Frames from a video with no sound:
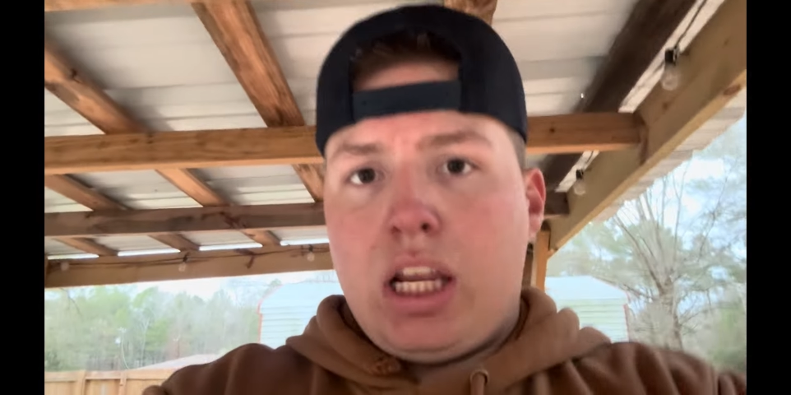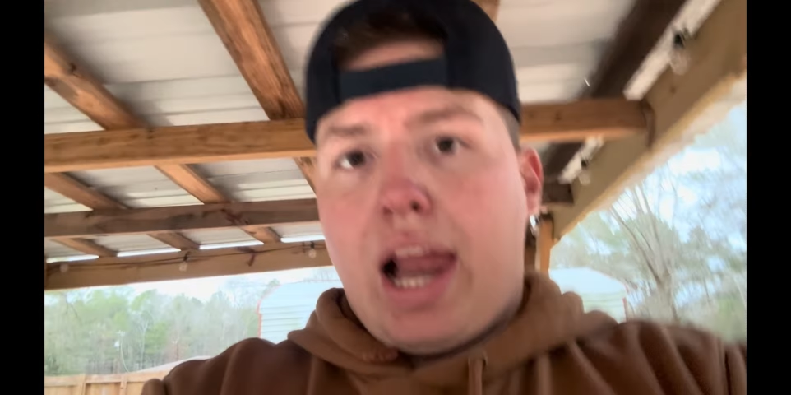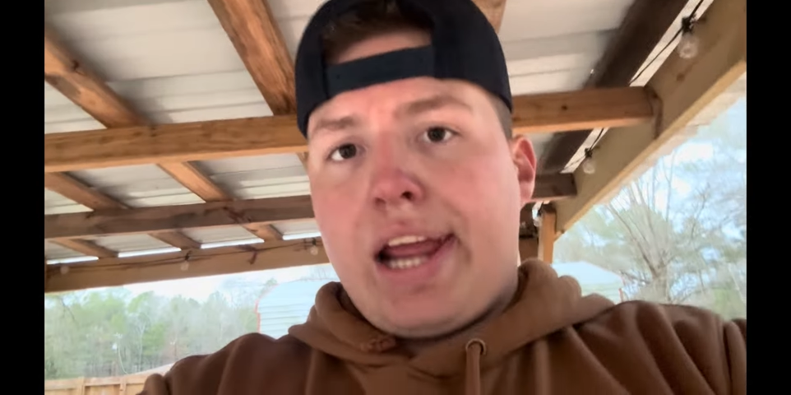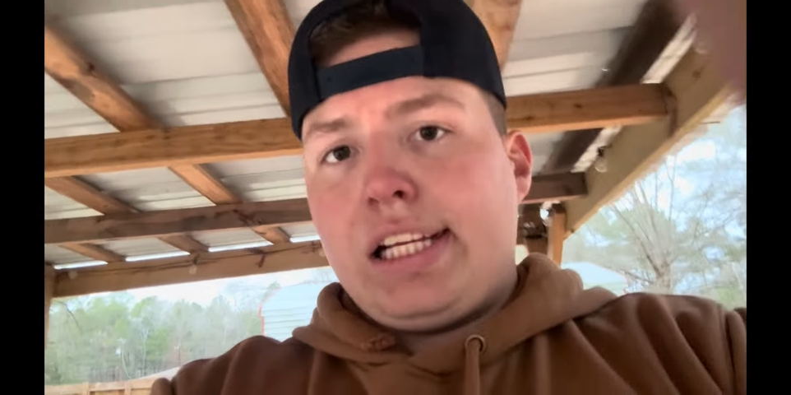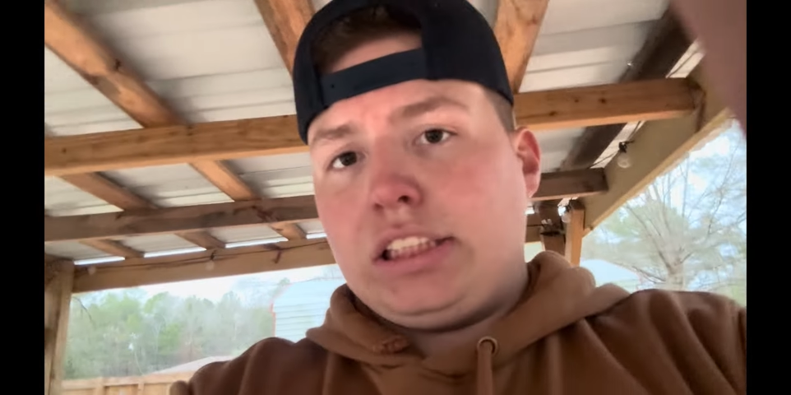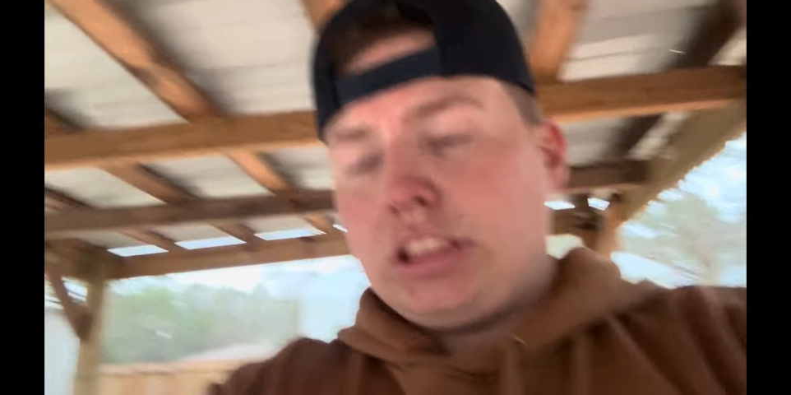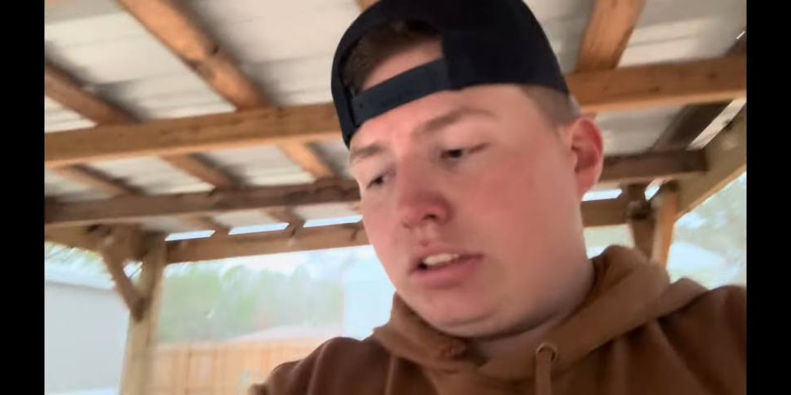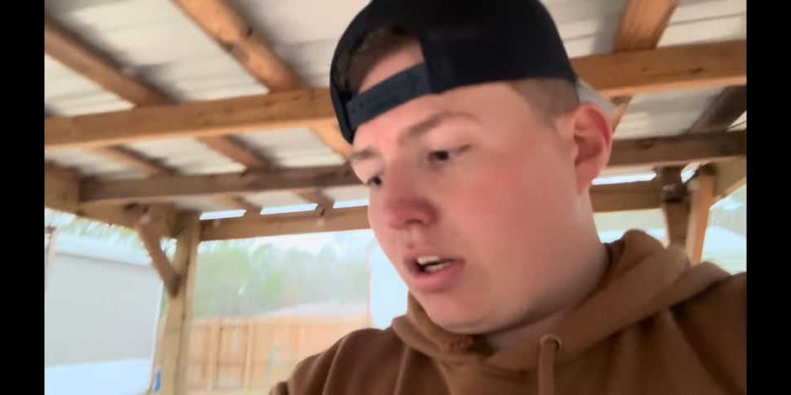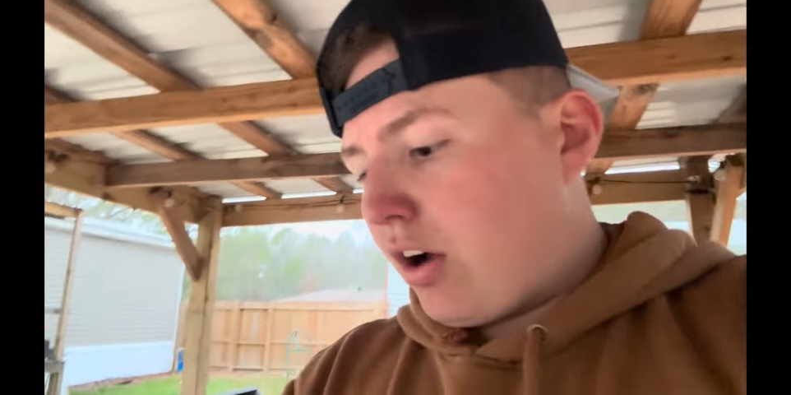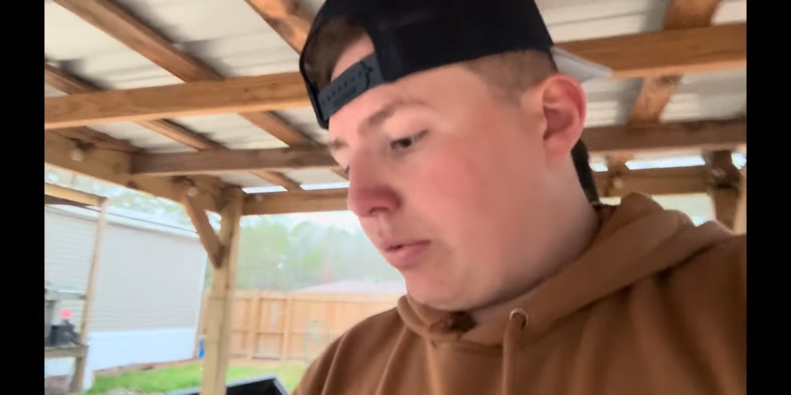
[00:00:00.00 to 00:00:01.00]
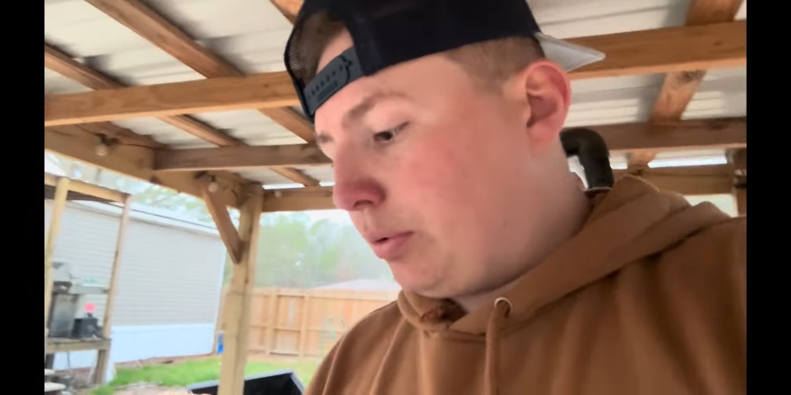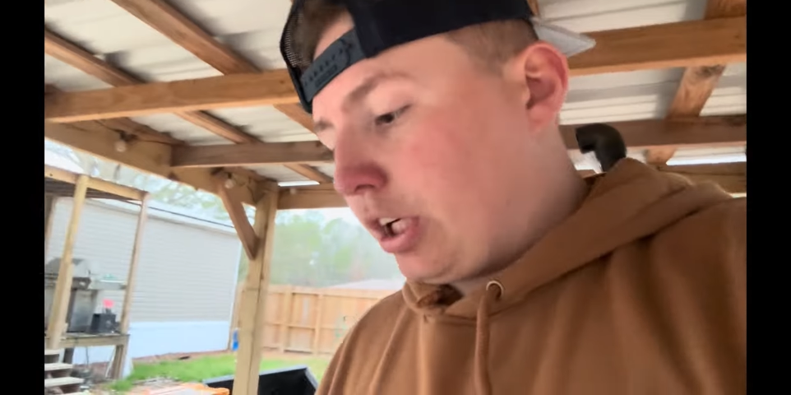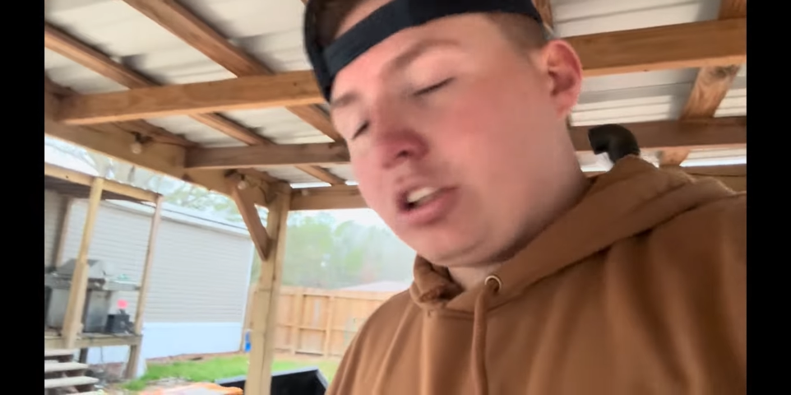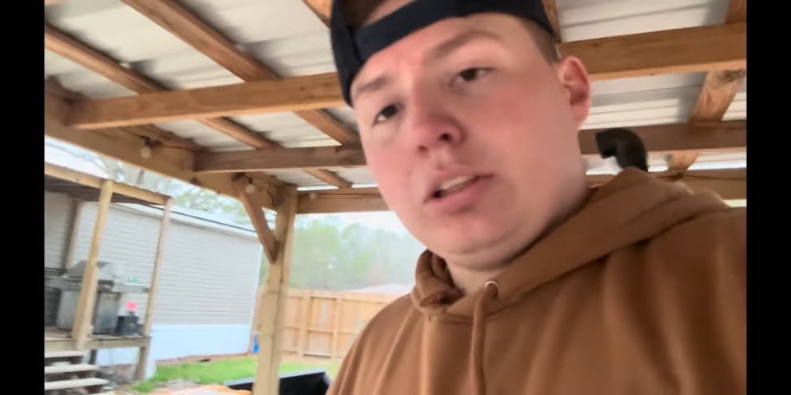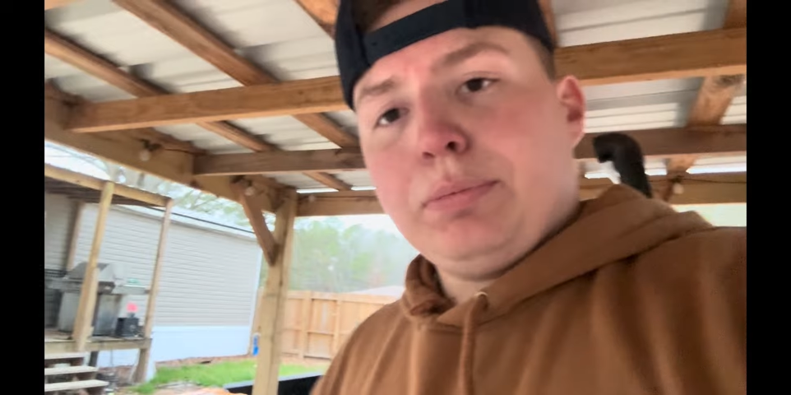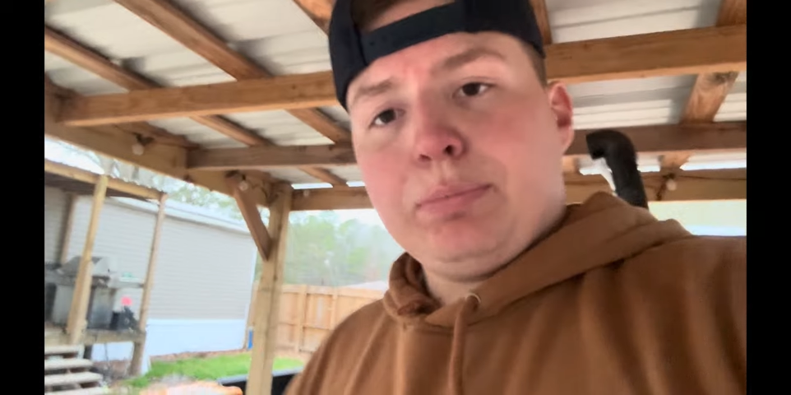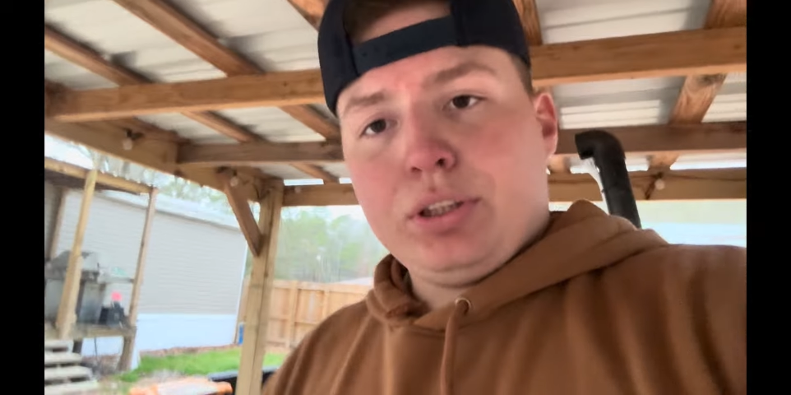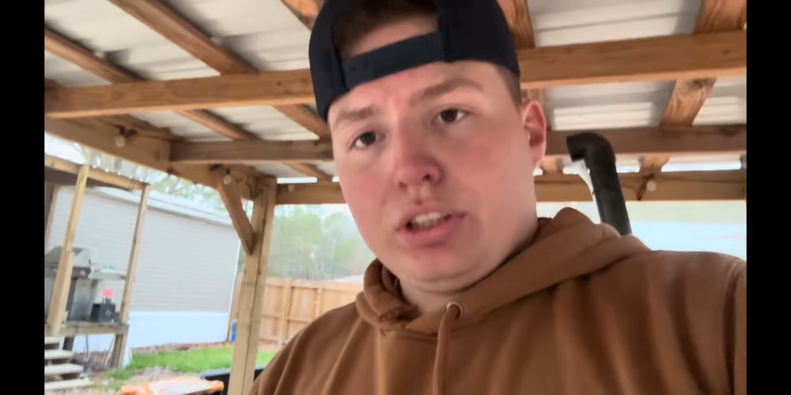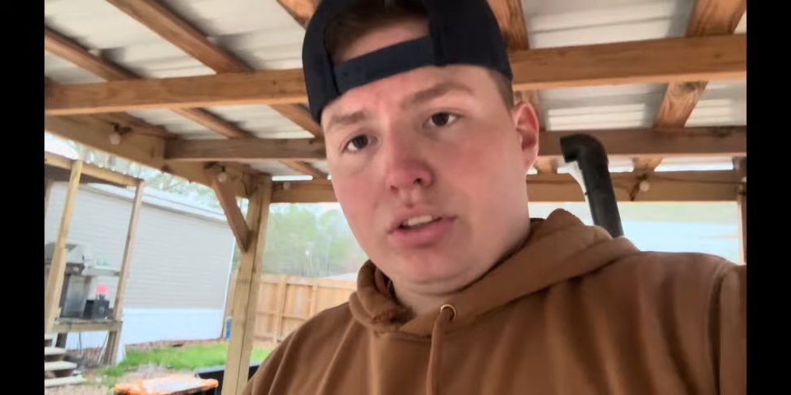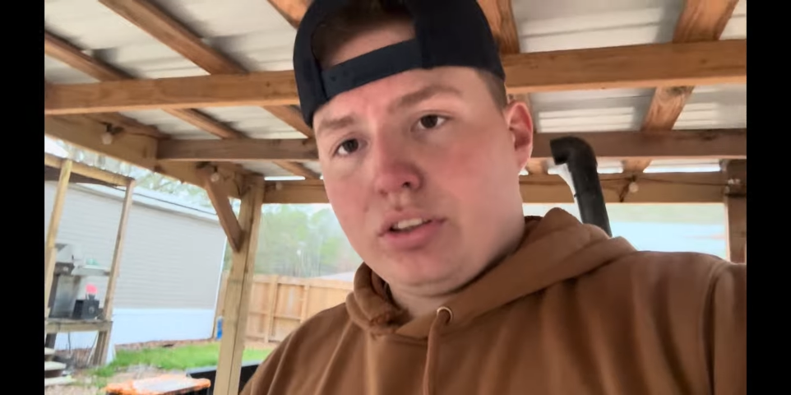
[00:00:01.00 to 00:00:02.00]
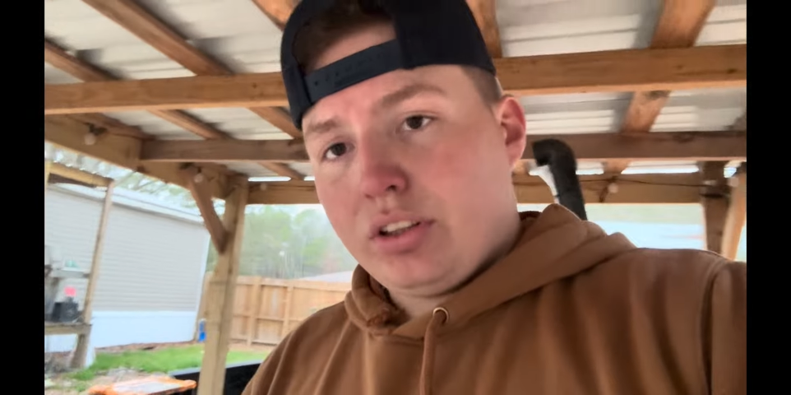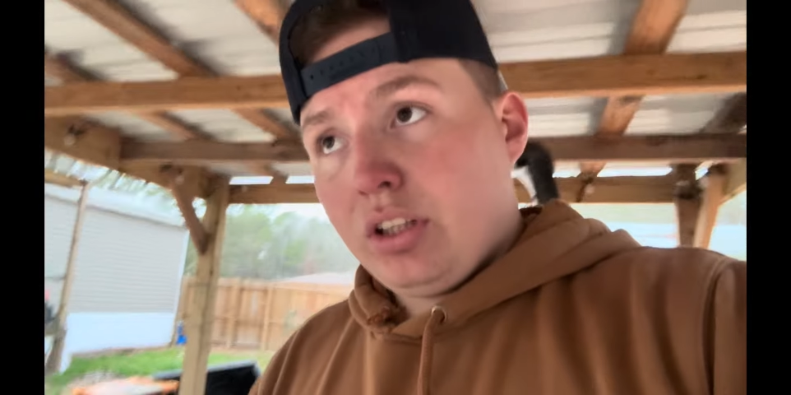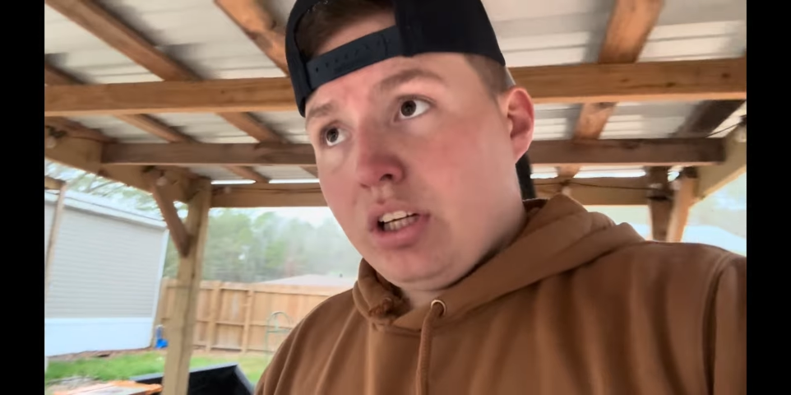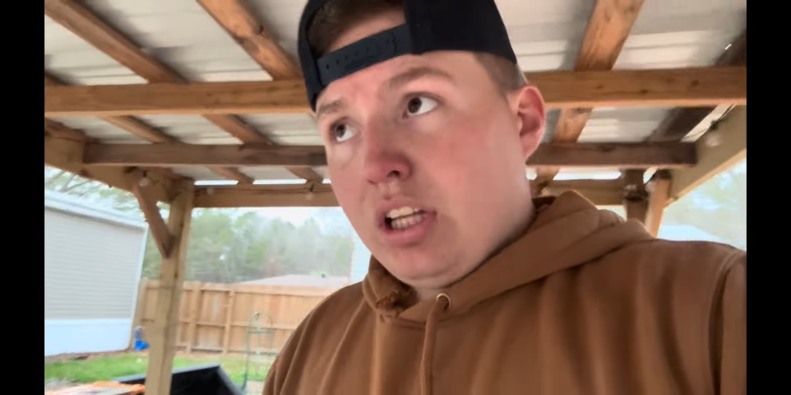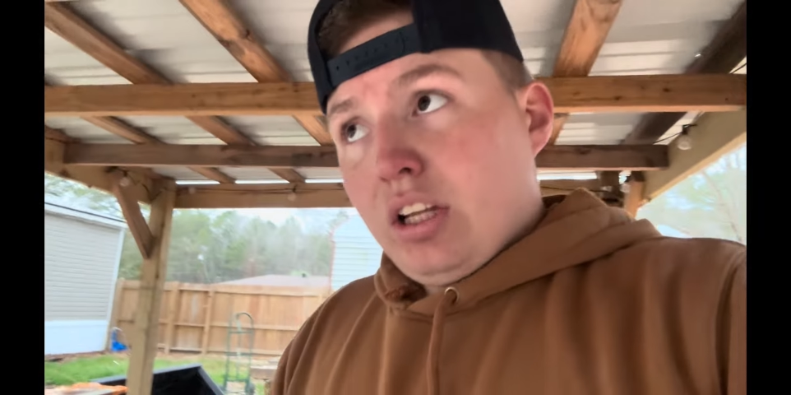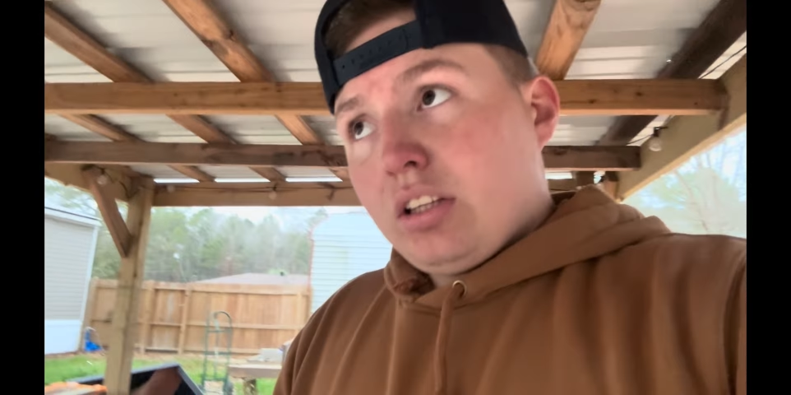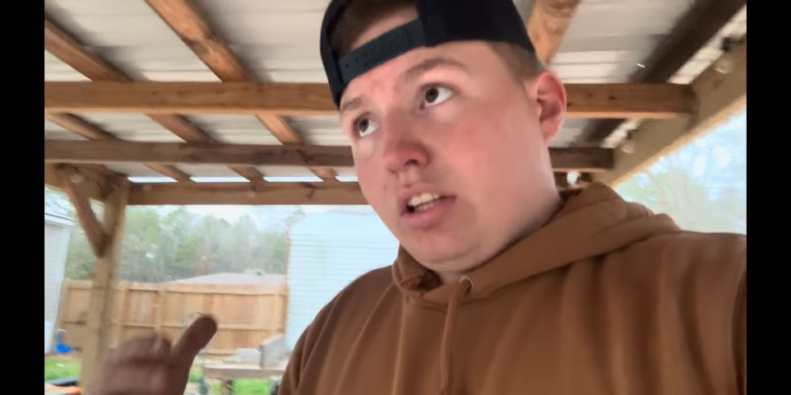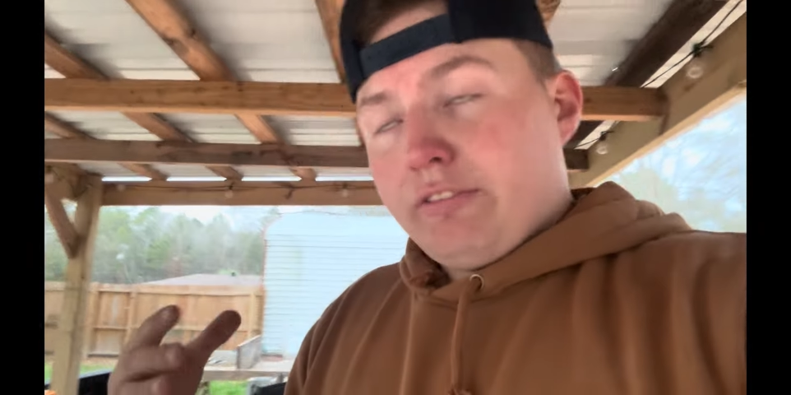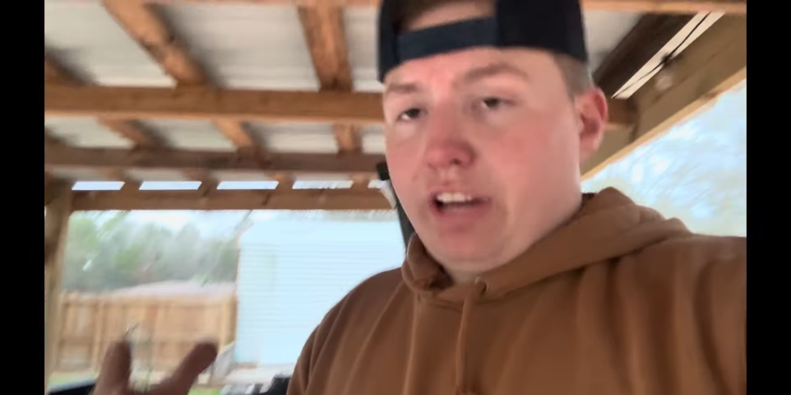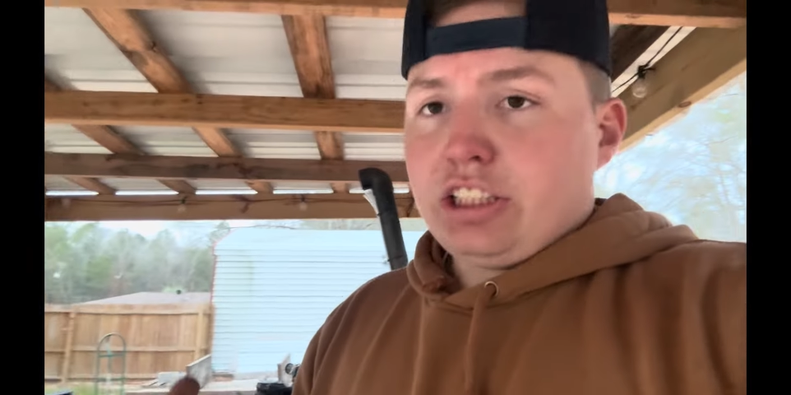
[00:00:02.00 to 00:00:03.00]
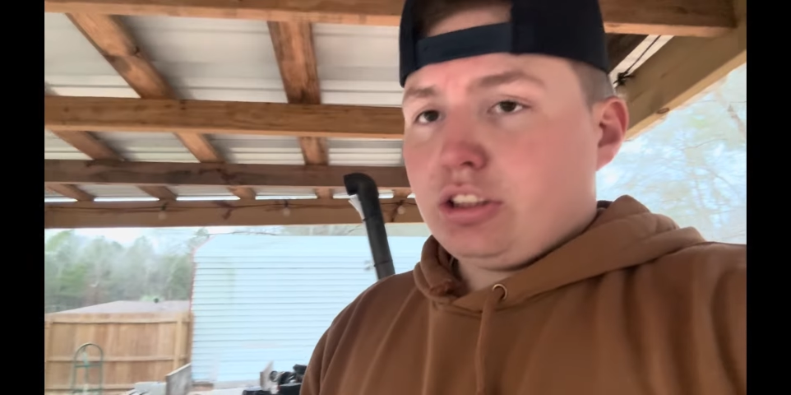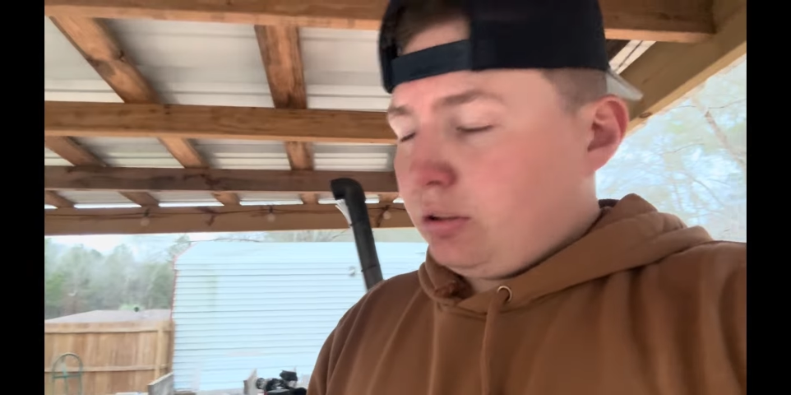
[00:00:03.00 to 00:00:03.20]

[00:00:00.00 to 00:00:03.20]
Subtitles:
And we are going to be putting on the Vessel